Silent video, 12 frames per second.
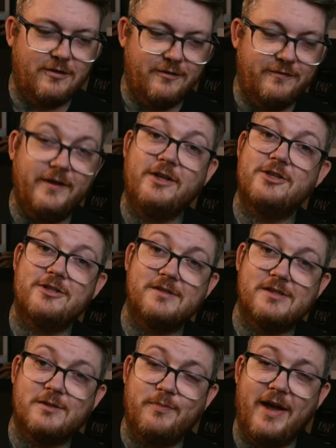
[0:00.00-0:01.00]
the features and
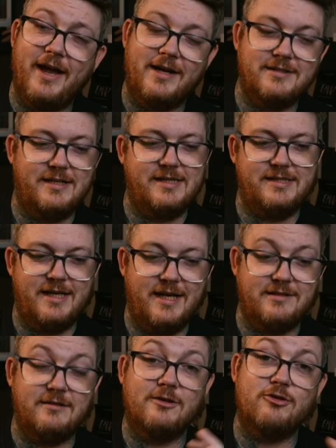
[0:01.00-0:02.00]
specs, it
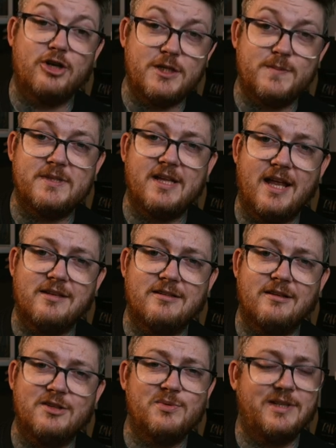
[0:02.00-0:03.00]
says crisp
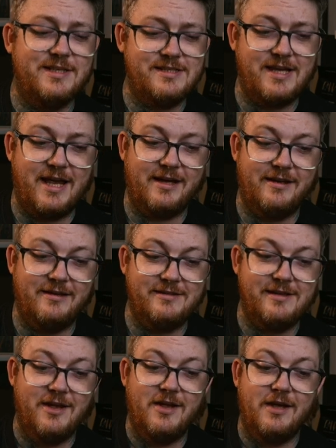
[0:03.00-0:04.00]
stencils within
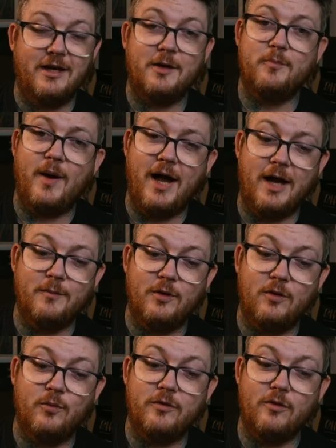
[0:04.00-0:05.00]
seconds,
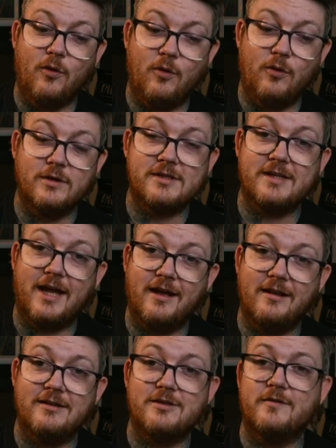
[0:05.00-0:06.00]
compatible with all
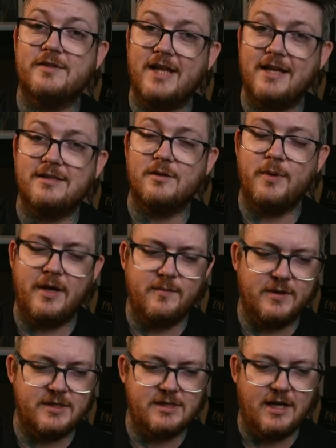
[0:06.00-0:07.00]
styles of stencil
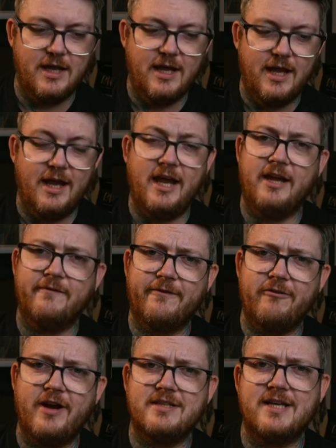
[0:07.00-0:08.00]
papers,
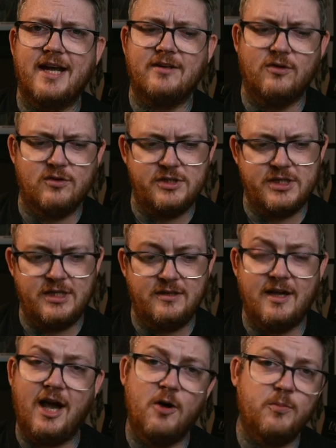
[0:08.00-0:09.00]
infrared technology,
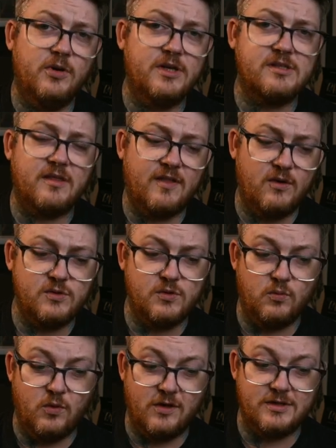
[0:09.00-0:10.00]
the output is
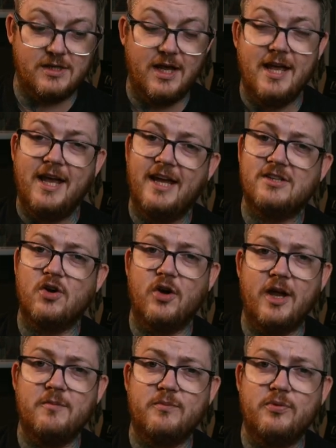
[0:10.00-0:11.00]
1,000 watts, it's
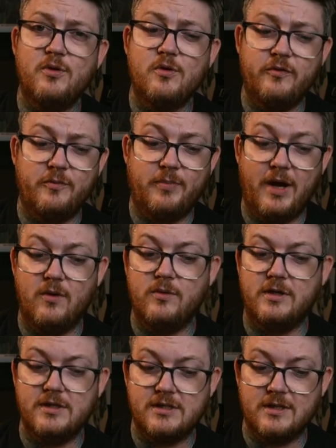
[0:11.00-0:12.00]
got improved power
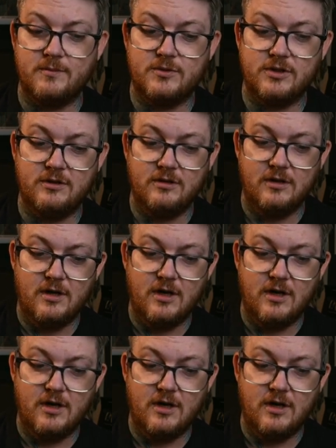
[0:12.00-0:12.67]
consumption,